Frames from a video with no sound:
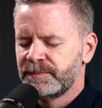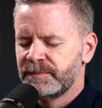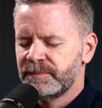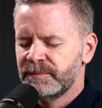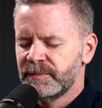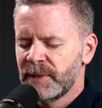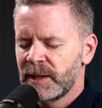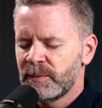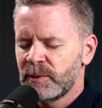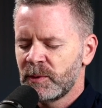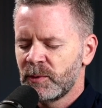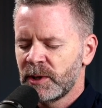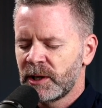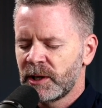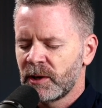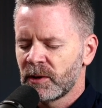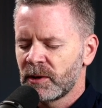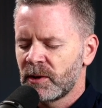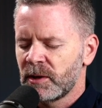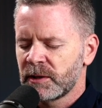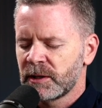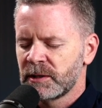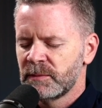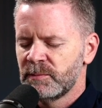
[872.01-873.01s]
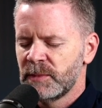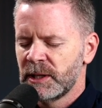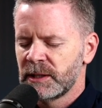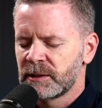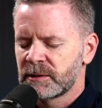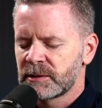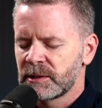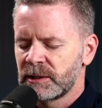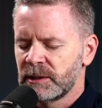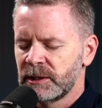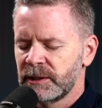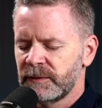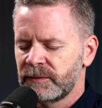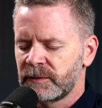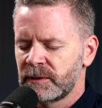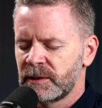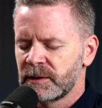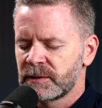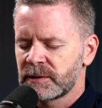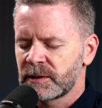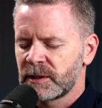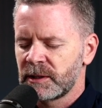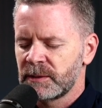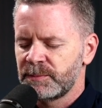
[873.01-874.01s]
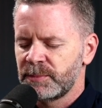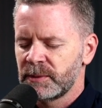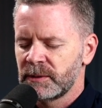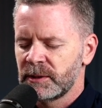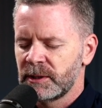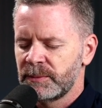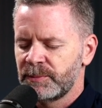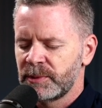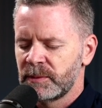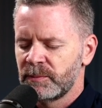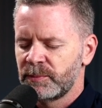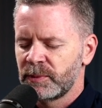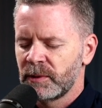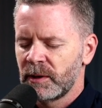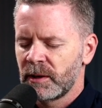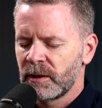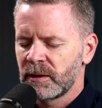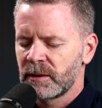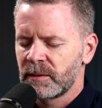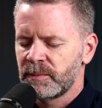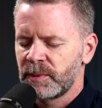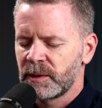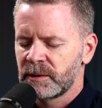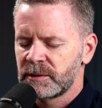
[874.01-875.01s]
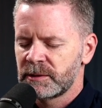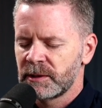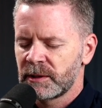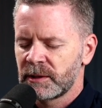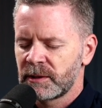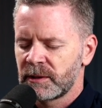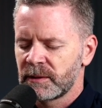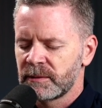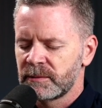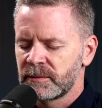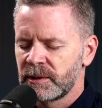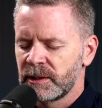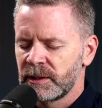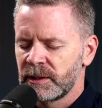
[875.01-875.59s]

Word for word: maybe we could all commit to lift this couple up in prayer in a mm-hmm. particular way.